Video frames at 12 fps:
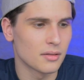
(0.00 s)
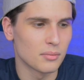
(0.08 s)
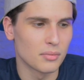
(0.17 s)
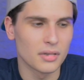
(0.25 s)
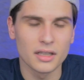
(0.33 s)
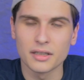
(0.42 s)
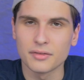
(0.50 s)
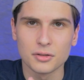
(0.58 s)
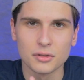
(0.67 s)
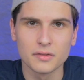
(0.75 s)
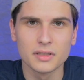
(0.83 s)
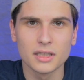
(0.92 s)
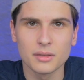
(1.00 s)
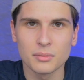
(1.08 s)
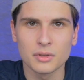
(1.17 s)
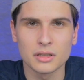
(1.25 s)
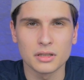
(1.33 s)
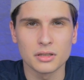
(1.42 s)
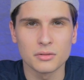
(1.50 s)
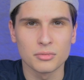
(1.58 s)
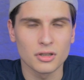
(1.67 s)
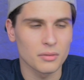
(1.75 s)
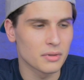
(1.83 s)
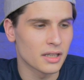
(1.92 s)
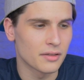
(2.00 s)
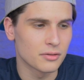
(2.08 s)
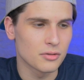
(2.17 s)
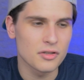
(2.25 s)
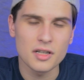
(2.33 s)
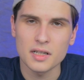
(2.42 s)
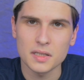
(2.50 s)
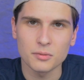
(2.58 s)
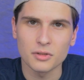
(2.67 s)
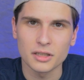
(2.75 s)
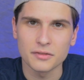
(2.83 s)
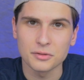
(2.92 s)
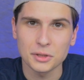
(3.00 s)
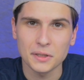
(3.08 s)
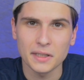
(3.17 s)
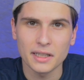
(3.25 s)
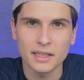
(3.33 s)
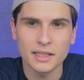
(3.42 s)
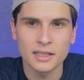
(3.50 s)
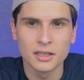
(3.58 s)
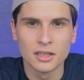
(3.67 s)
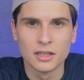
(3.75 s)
Buy a few of them. You probably have to change them quite frequently.